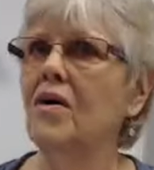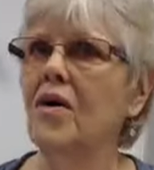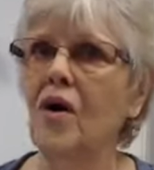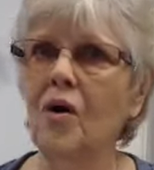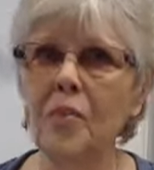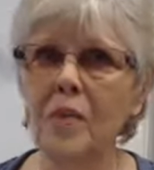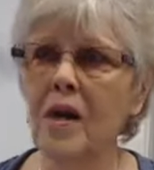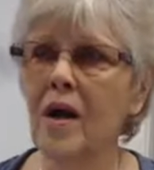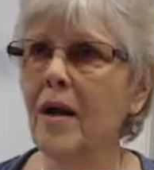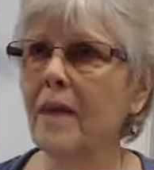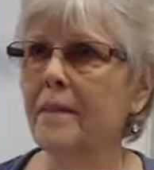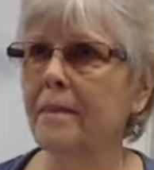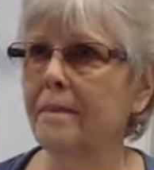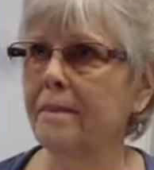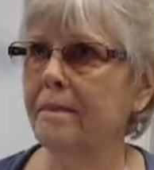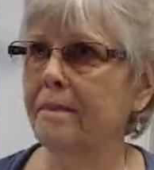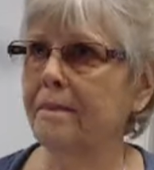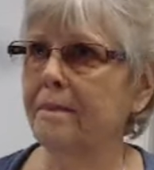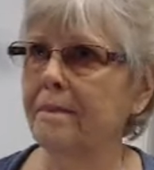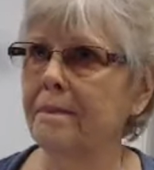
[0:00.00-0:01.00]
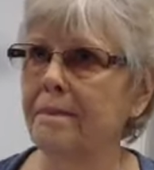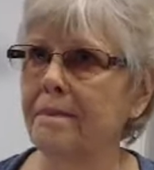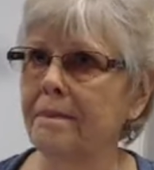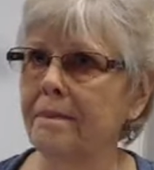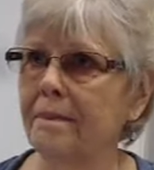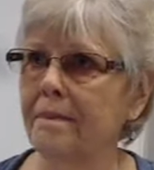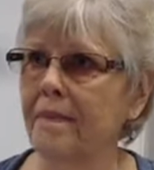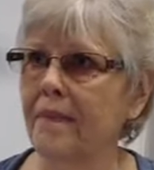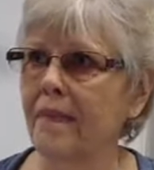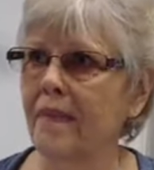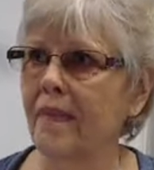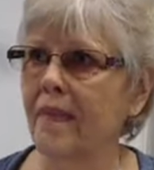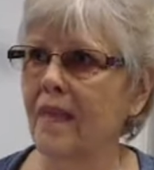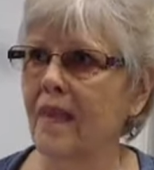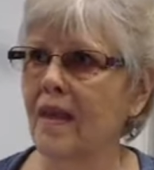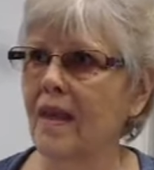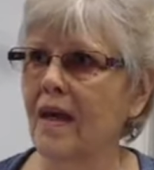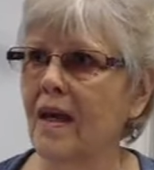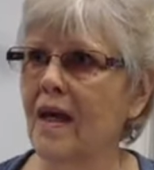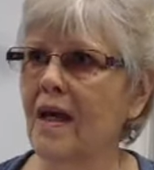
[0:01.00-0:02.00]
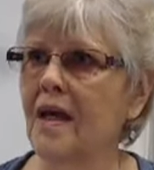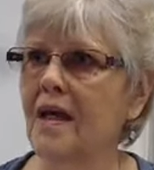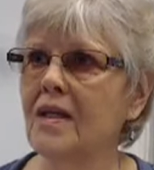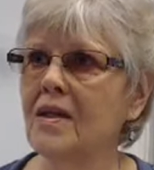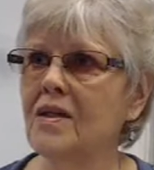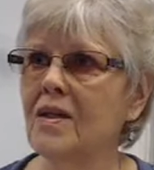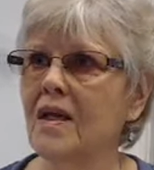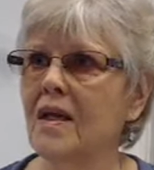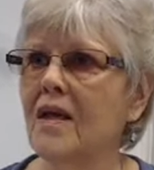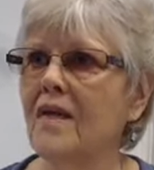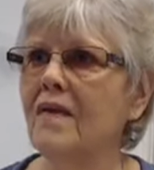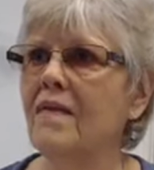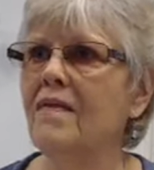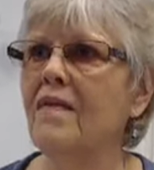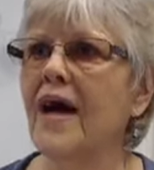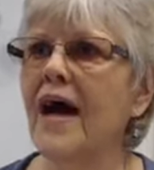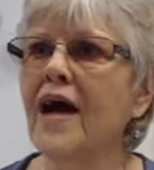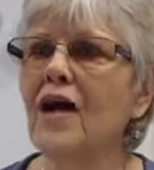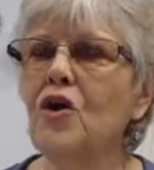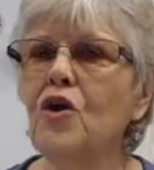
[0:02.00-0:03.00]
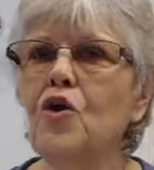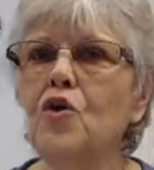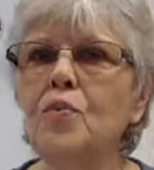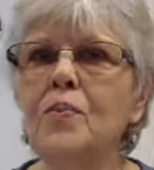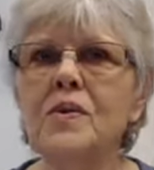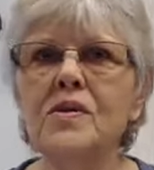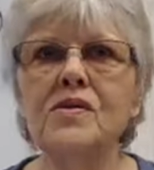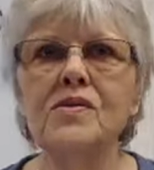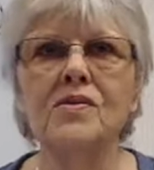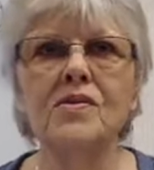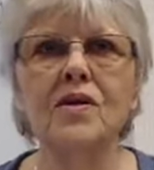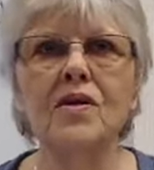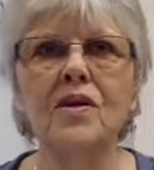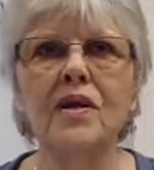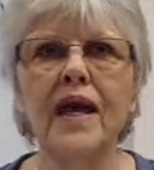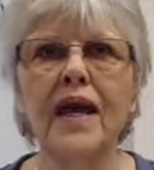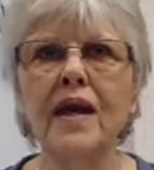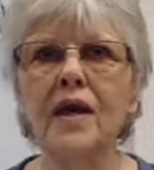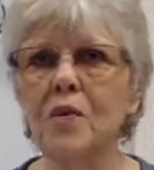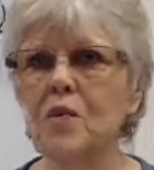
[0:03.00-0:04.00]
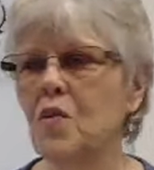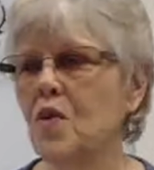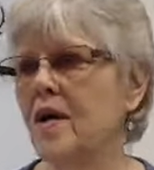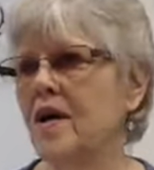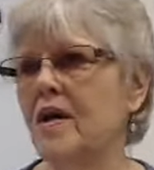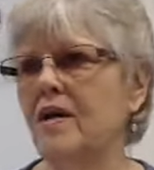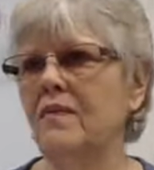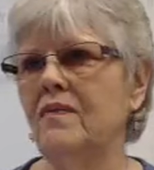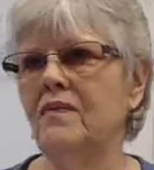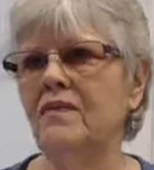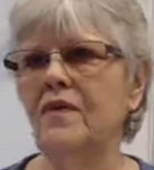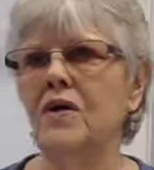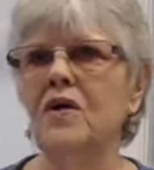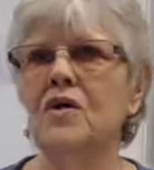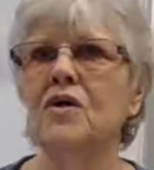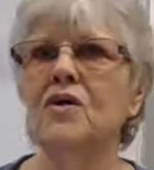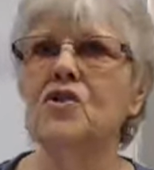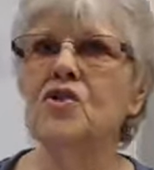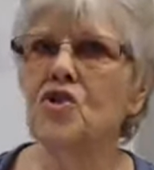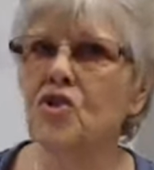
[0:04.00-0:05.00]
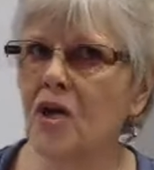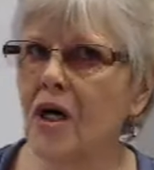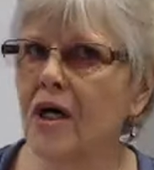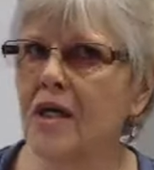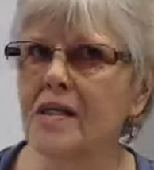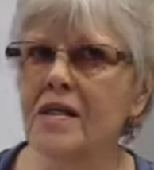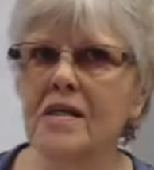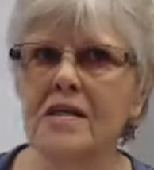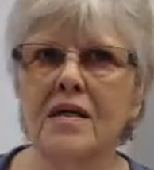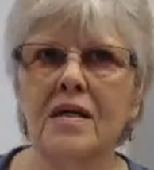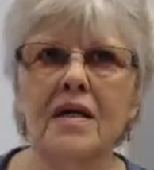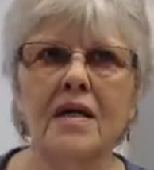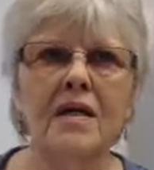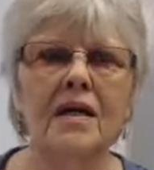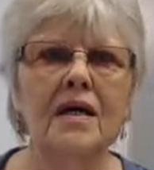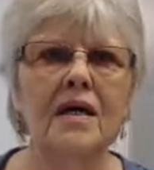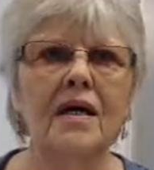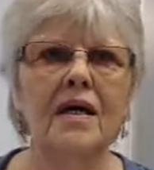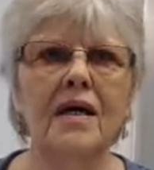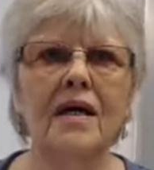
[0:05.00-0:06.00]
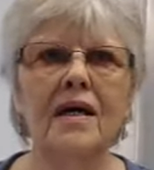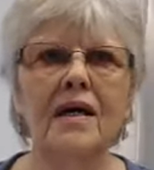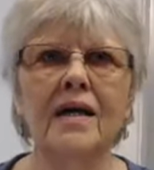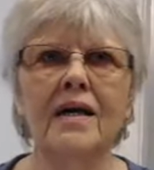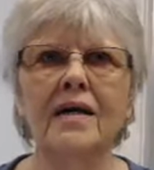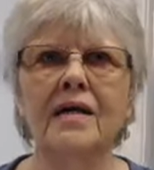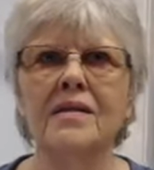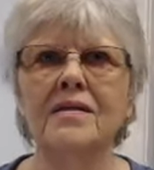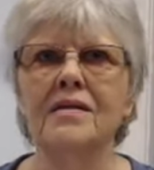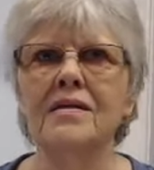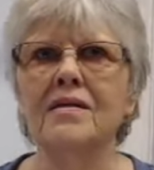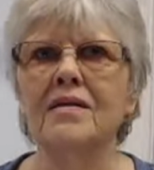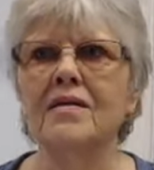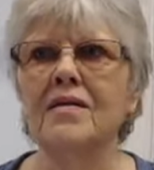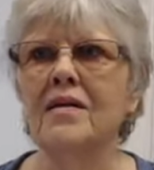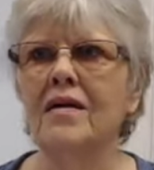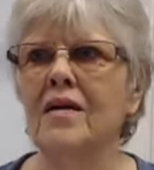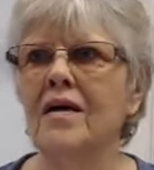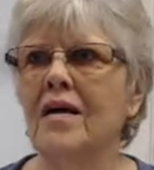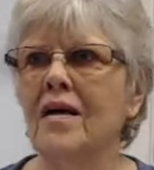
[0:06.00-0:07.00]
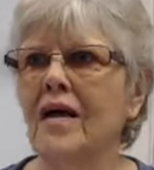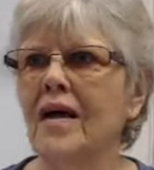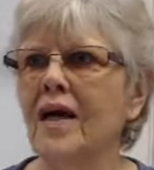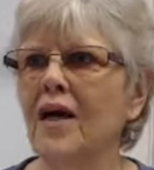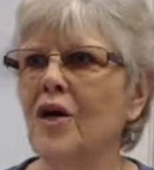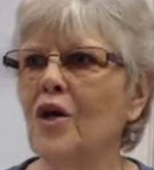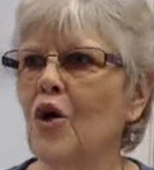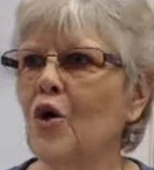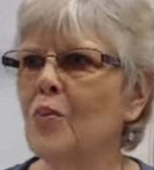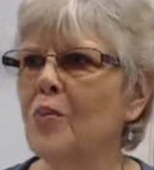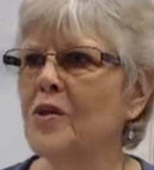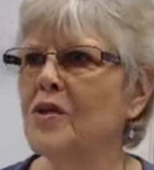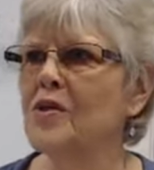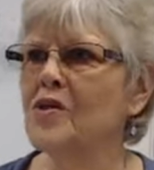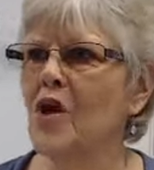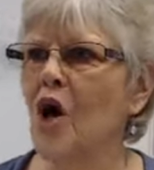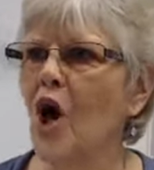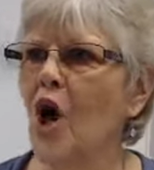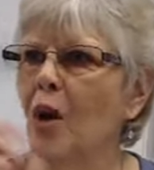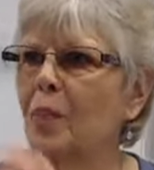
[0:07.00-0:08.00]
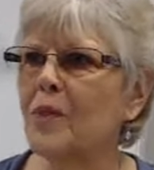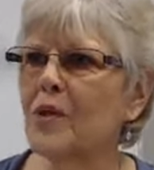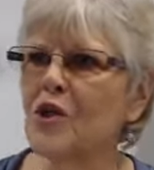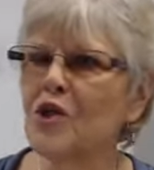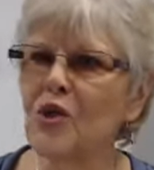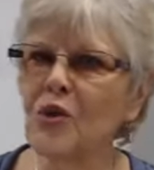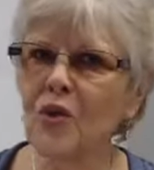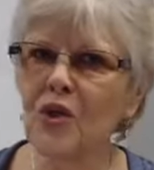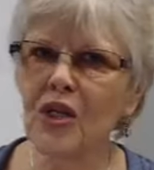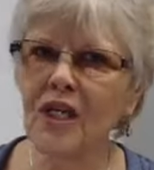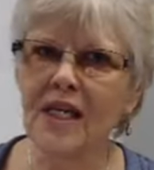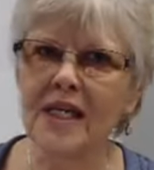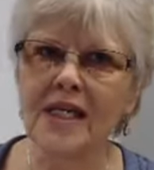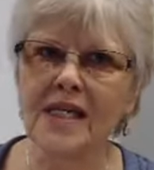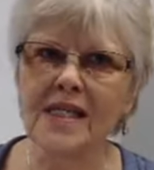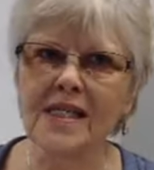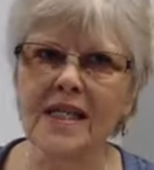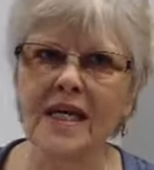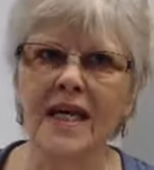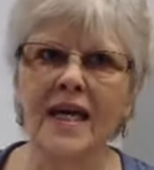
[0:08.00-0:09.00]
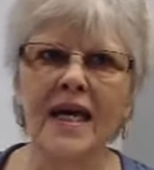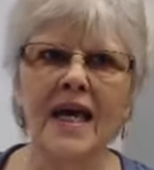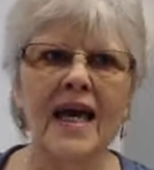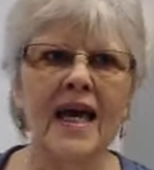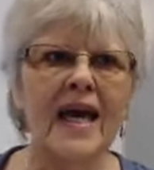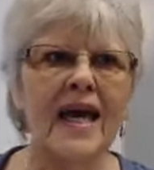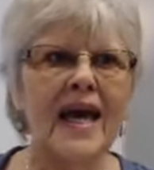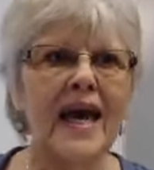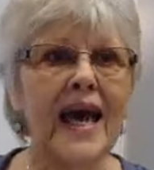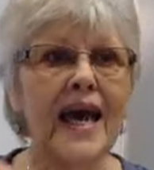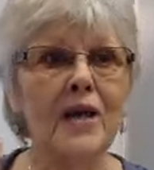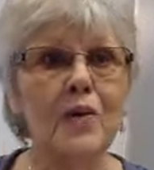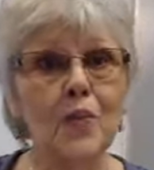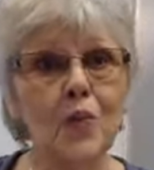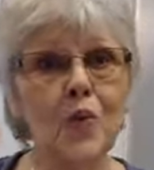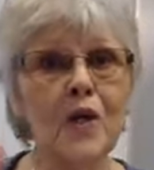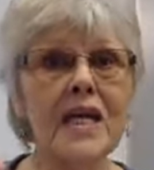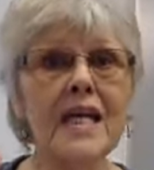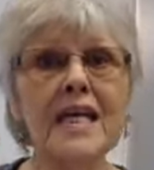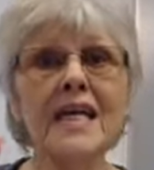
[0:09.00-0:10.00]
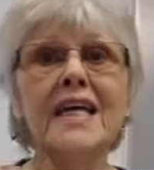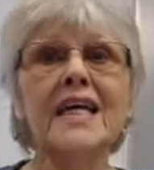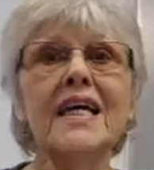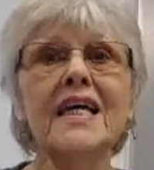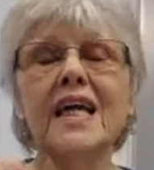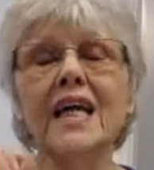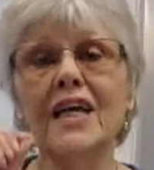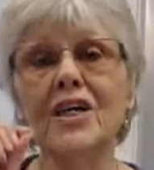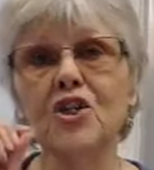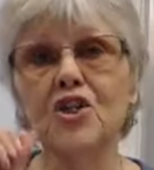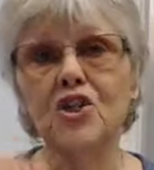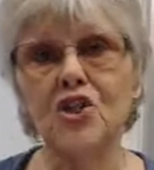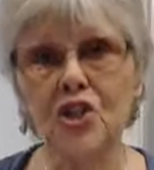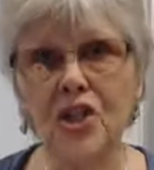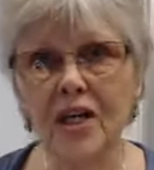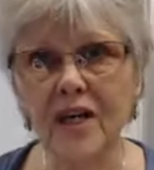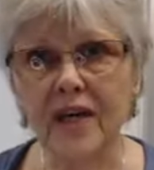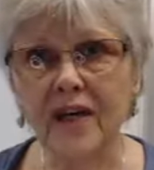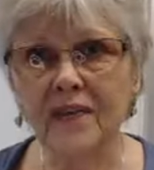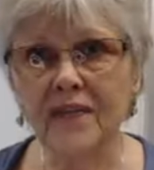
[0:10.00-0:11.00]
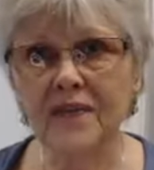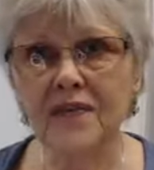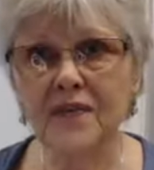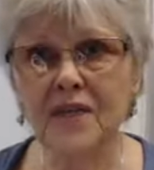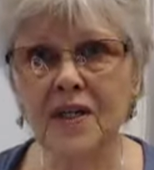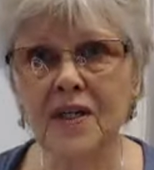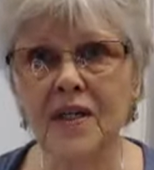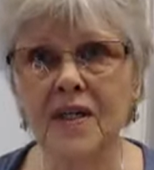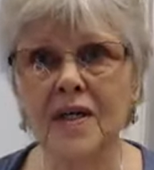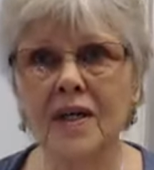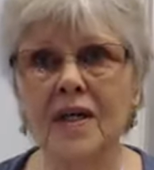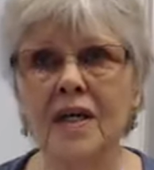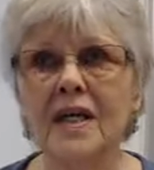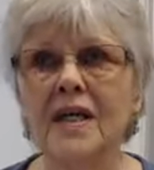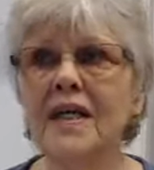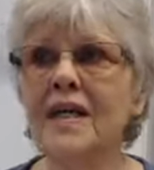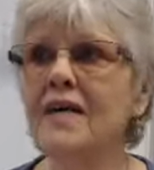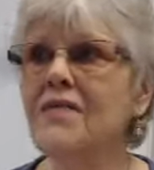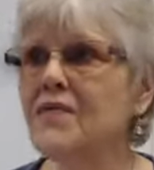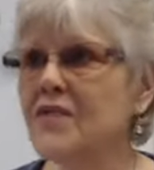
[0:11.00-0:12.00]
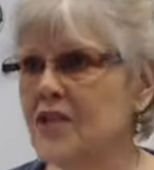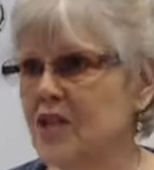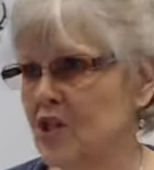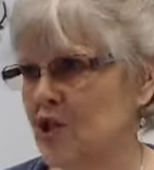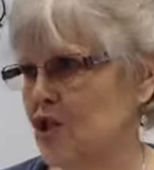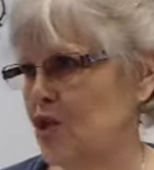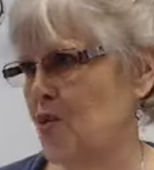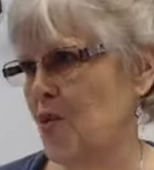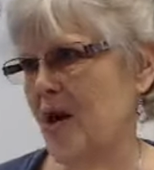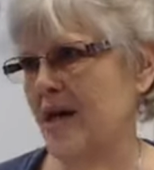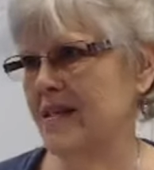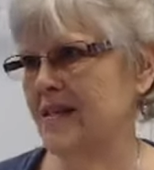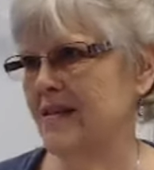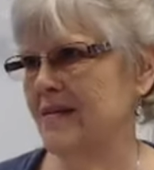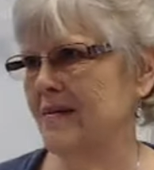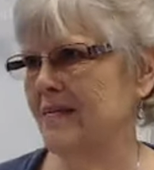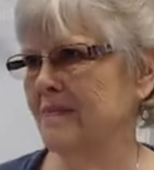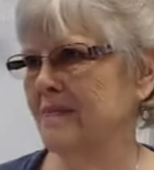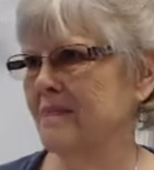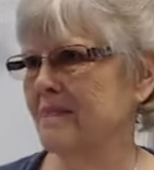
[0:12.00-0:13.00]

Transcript: open up. And that opens the gateway of trust and it opens opportunities, and we get a shift gifted to us.